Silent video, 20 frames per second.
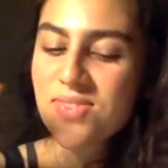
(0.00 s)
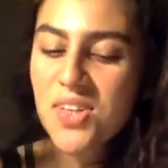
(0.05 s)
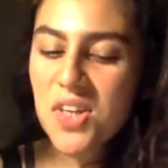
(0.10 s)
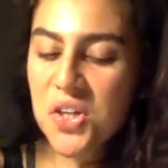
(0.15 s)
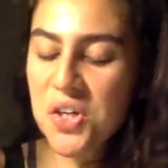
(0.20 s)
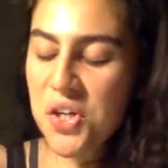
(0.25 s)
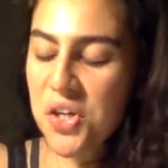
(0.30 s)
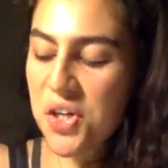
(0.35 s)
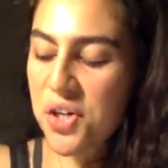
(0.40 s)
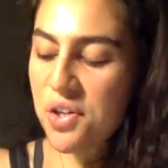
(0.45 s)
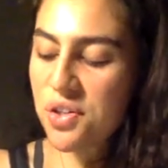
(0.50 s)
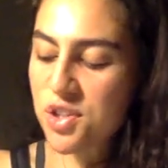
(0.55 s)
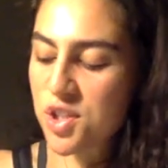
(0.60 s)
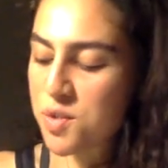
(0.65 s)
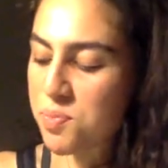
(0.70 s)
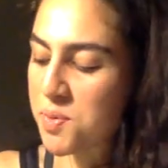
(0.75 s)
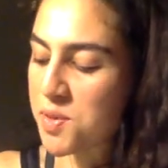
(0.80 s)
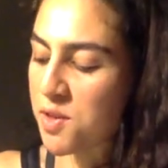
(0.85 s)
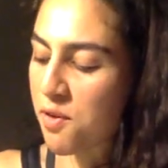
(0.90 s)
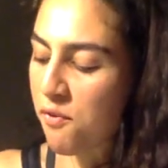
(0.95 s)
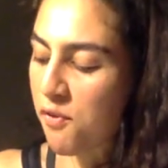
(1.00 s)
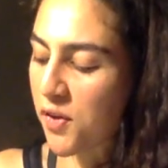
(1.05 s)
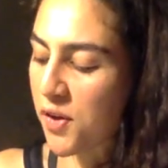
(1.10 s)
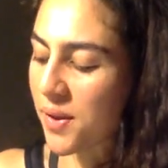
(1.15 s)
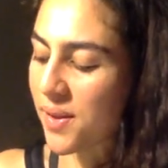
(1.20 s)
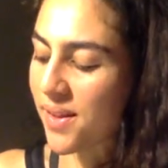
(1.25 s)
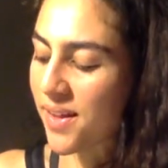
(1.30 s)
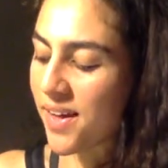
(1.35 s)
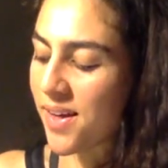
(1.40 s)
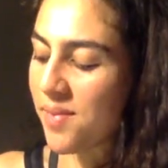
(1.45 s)
Here
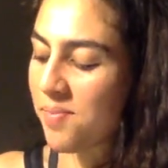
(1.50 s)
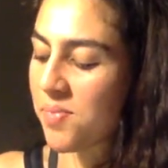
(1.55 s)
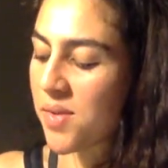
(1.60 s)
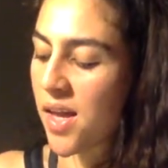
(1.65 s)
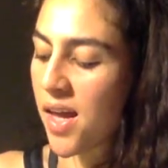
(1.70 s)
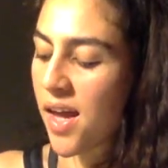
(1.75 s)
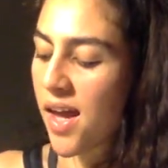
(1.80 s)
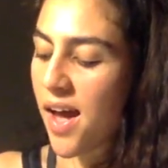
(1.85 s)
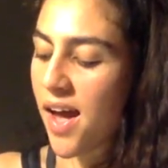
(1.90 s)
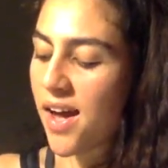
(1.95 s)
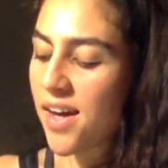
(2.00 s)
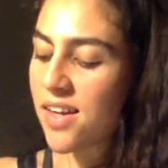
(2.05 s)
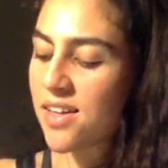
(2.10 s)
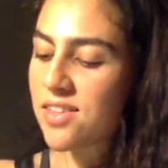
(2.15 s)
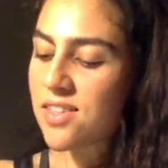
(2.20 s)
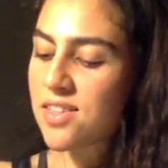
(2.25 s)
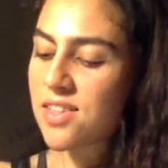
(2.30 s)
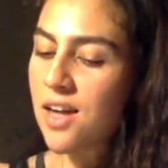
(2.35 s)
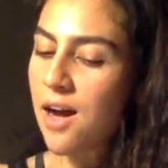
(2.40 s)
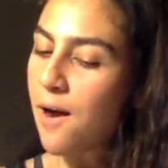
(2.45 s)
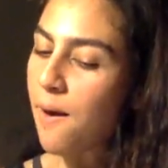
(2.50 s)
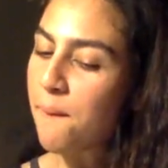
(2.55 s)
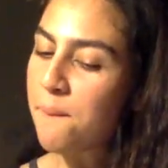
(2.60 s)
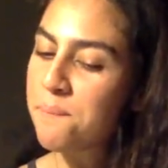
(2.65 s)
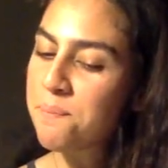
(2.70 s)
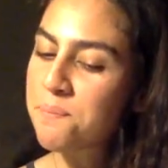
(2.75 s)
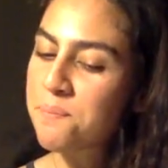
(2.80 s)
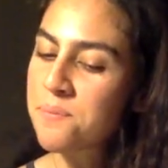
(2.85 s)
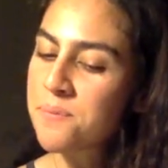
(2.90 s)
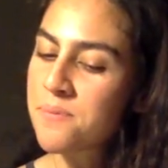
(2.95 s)
specifically, and it's a
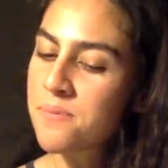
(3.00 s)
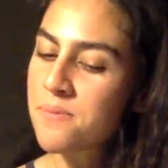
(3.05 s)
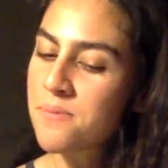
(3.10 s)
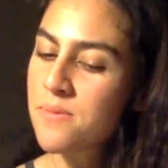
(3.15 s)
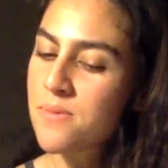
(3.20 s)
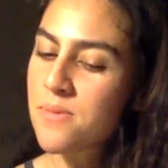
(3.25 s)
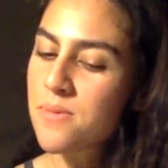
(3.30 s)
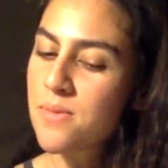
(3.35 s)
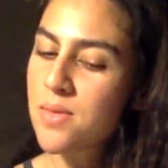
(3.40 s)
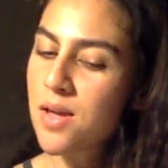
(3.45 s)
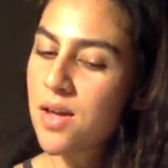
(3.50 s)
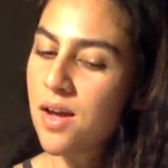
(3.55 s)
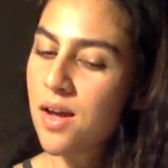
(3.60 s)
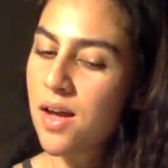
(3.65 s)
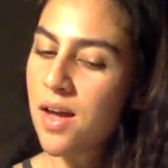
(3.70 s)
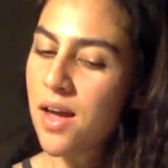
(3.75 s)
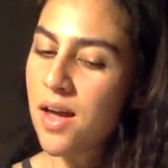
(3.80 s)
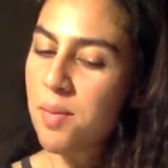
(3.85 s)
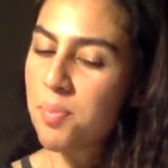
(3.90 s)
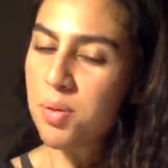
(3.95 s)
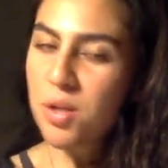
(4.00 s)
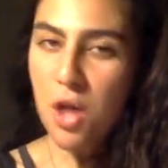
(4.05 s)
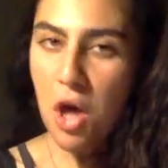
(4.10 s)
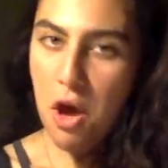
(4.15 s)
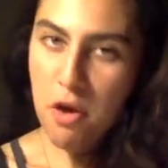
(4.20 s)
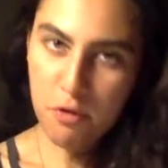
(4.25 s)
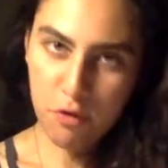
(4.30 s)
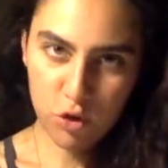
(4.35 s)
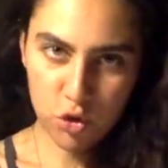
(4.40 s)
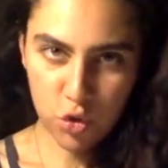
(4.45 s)

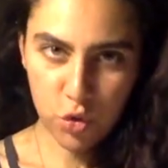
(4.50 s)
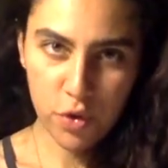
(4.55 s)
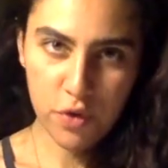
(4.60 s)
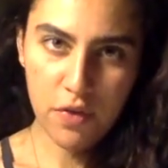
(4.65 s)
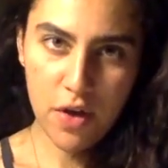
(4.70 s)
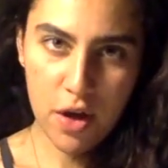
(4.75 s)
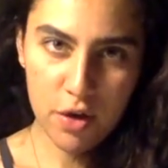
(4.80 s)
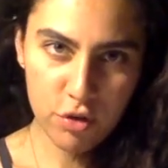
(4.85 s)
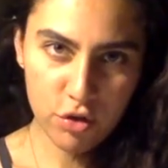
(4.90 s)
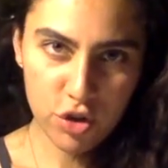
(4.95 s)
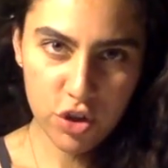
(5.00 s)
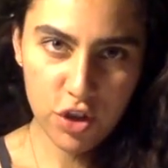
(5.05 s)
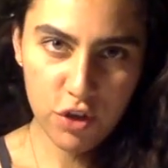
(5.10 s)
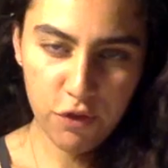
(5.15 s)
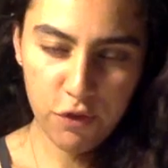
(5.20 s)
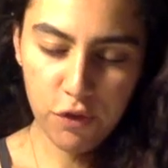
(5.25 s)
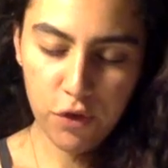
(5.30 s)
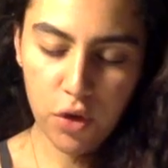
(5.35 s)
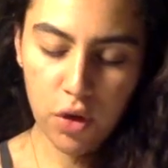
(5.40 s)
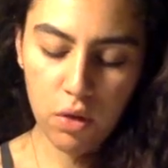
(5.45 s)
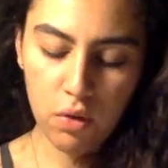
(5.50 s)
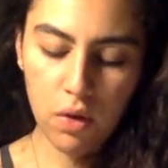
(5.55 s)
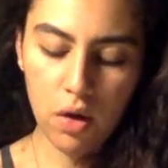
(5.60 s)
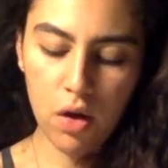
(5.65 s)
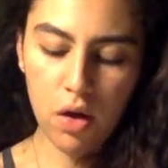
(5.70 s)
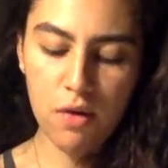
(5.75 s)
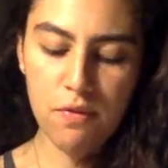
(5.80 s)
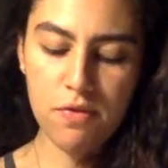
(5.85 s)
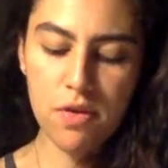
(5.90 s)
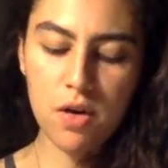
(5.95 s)
playful sort of energy for you
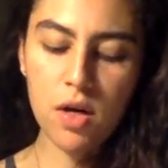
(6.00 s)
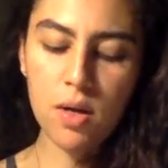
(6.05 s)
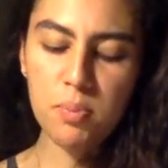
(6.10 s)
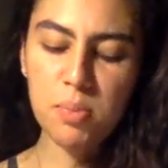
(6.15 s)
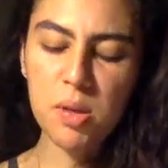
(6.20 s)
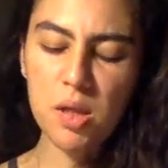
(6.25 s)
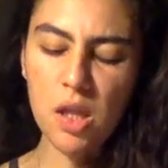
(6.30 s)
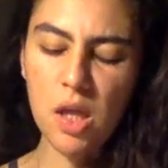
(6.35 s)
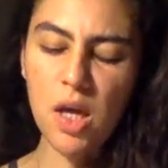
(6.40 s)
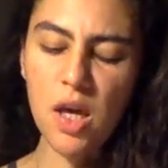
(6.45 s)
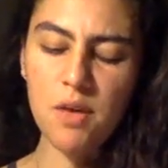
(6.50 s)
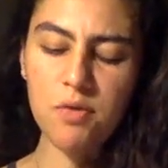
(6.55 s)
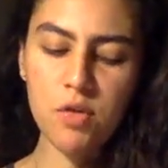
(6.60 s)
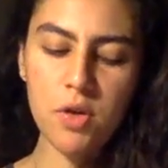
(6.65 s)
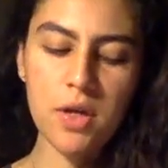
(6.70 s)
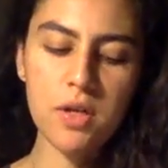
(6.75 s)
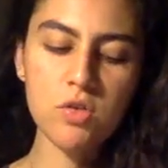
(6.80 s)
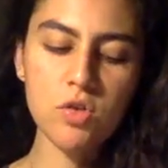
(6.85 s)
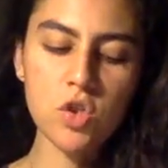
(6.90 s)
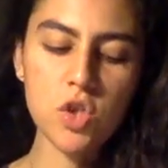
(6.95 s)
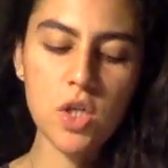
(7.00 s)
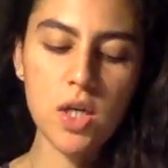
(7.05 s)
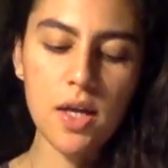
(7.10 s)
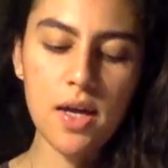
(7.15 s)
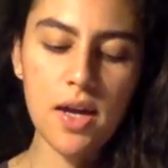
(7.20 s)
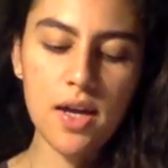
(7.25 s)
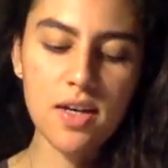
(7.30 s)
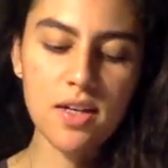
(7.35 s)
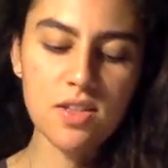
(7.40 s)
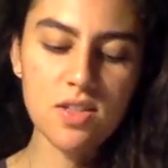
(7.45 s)
here, a very playful energy,
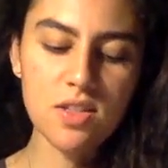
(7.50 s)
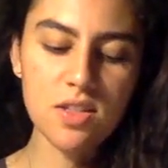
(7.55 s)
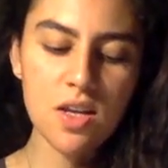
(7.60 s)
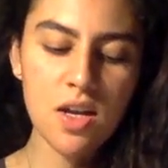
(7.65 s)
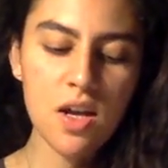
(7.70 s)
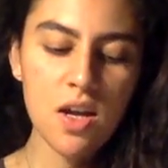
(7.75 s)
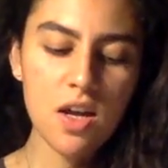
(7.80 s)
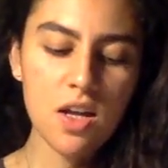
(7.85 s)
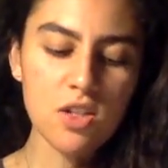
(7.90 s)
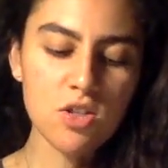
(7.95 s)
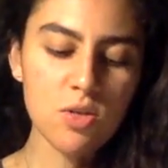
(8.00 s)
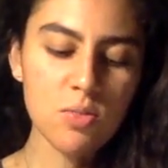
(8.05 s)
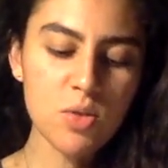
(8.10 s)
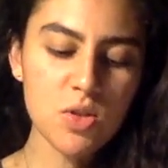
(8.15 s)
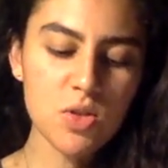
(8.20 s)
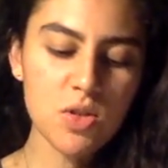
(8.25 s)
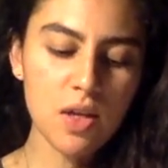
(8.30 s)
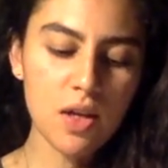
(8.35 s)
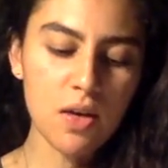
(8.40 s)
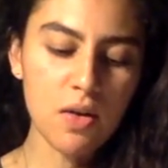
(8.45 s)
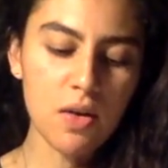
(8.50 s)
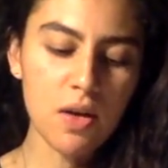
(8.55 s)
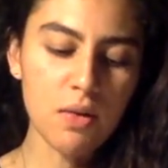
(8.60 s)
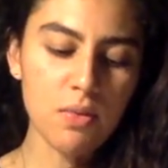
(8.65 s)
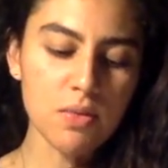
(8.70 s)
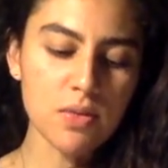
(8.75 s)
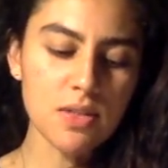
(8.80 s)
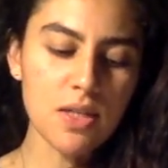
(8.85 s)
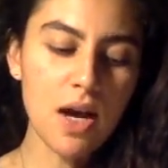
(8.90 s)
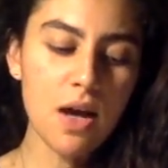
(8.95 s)
and it's almost like, okay,
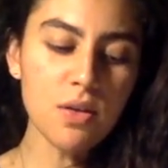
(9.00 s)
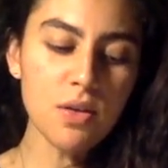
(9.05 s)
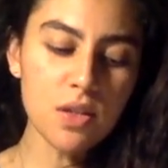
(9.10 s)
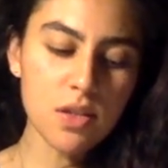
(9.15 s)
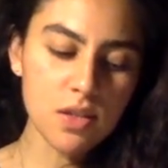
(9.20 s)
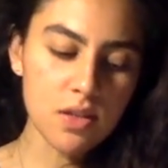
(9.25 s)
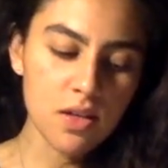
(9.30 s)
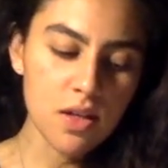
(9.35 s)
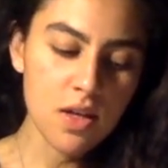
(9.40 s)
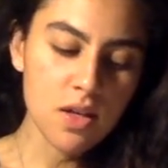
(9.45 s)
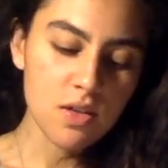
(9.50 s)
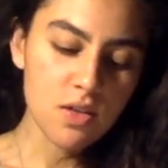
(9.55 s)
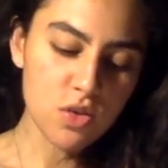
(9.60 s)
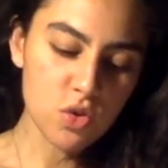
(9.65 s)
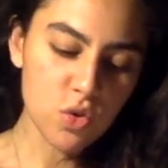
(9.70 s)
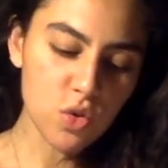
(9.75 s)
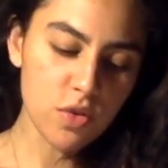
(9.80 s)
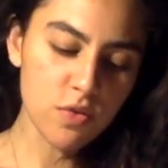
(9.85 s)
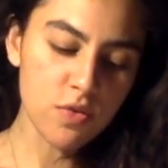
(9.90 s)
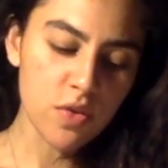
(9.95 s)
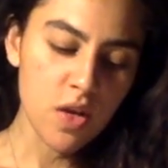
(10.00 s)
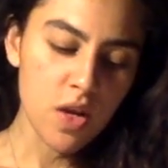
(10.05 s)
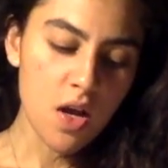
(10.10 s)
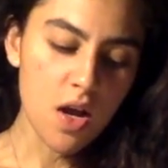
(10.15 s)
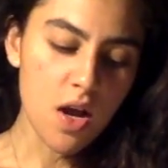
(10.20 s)
well, now that the sort of